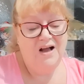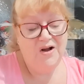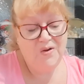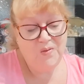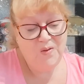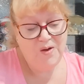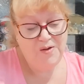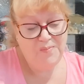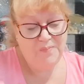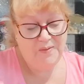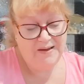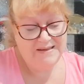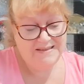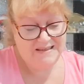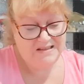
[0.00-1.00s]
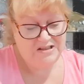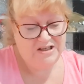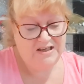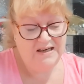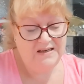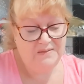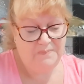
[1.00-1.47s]
A quote by
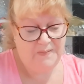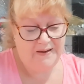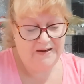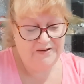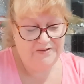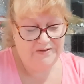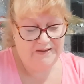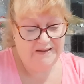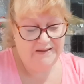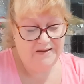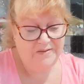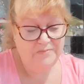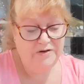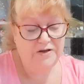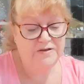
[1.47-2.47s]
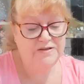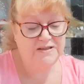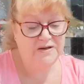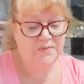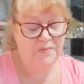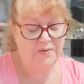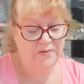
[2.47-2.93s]
Sanchita Padri,
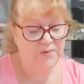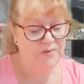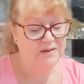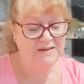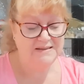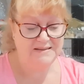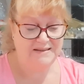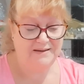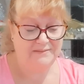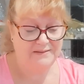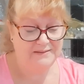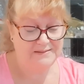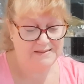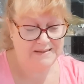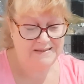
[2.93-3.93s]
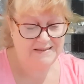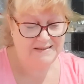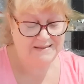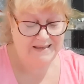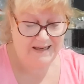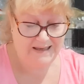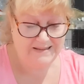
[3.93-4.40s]
music with all its
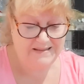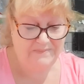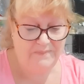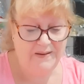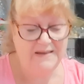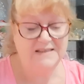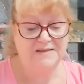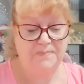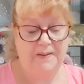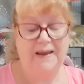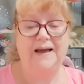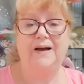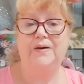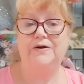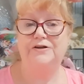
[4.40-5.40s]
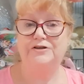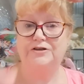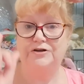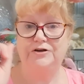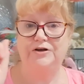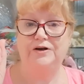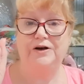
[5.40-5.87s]
subtleties has immense power
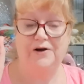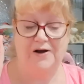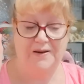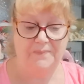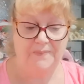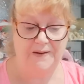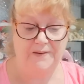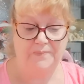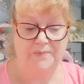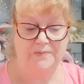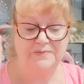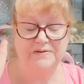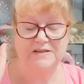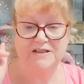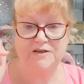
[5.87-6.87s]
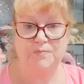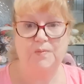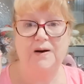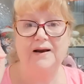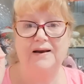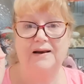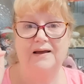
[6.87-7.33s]
to unite people,
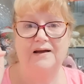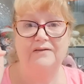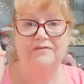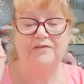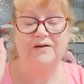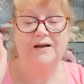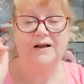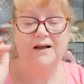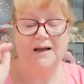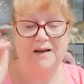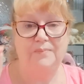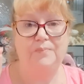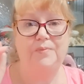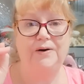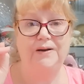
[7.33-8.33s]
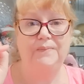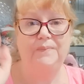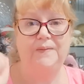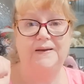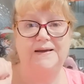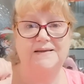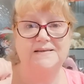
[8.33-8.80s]
spread love and bring
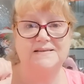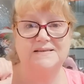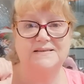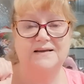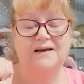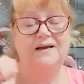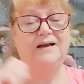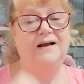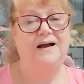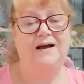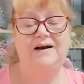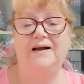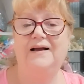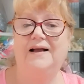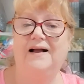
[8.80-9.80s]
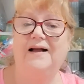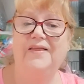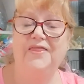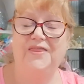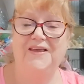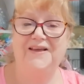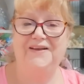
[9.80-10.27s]
peace. And I
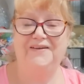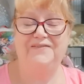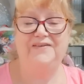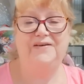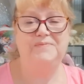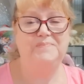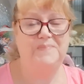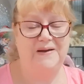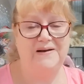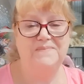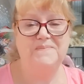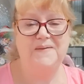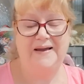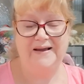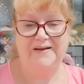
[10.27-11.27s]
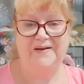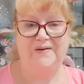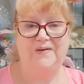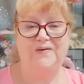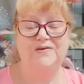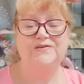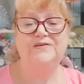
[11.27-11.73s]
can't think of a better
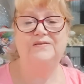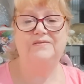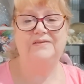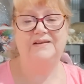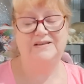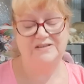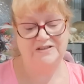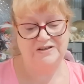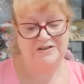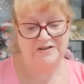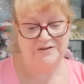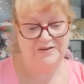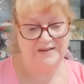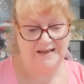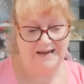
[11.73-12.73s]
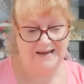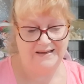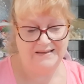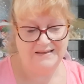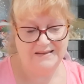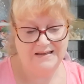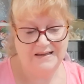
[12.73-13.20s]
make-along than to do that.